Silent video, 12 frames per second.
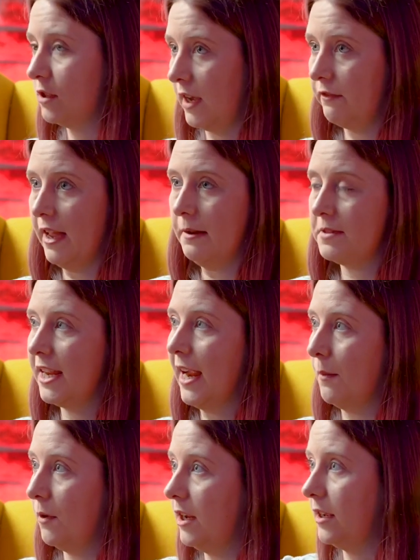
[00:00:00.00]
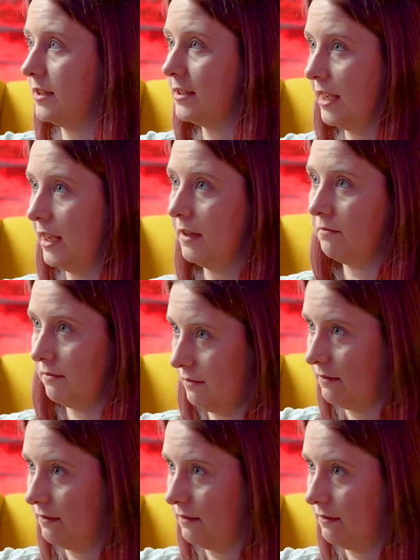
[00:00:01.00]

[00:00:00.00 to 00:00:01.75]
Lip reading: So you have an MD camera, you could see him,